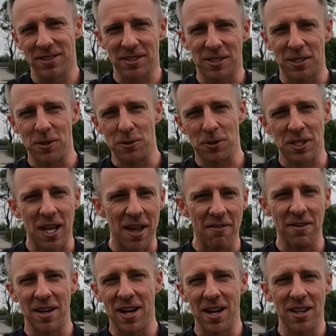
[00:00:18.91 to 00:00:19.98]

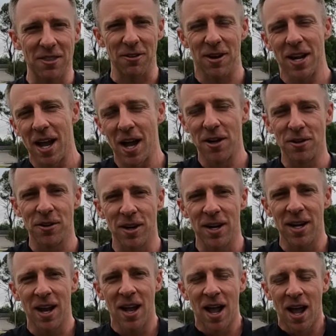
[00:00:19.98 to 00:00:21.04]
270,
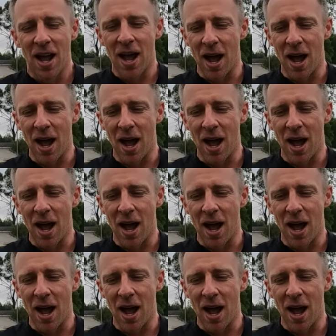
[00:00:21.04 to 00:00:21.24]
300,